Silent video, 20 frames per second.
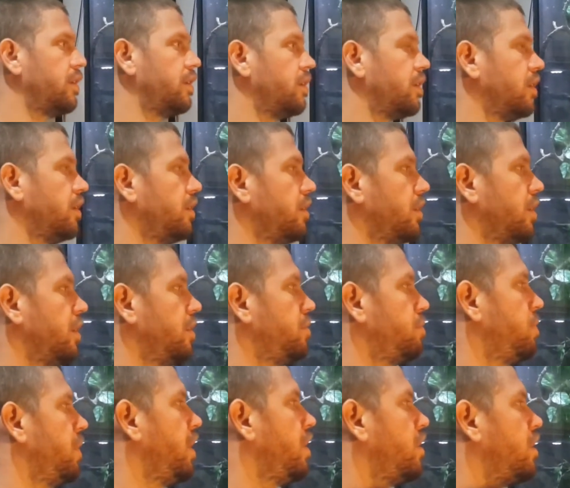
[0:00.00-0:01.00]
you know, let's
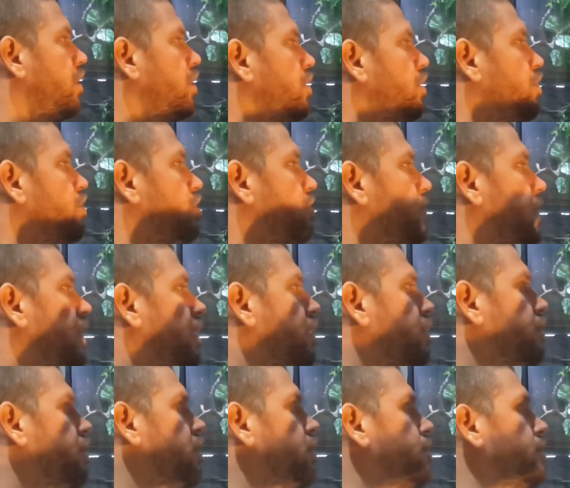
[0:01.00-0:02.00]
beat the YouTube
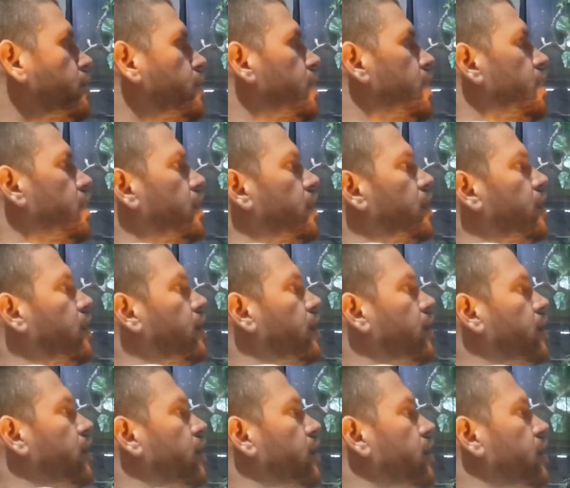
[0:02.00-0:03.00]
algorithm.
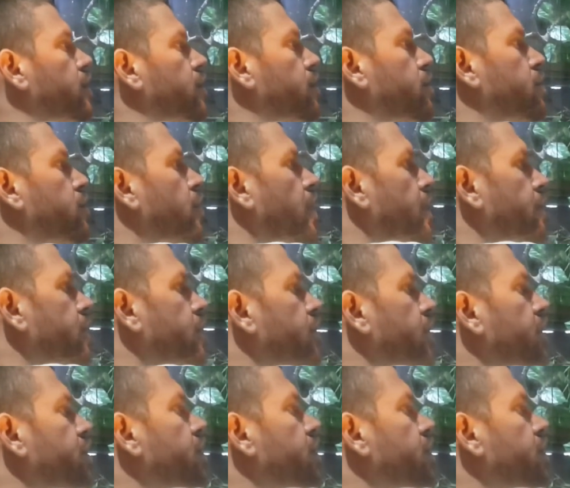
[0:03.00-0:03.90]
Subscribe to my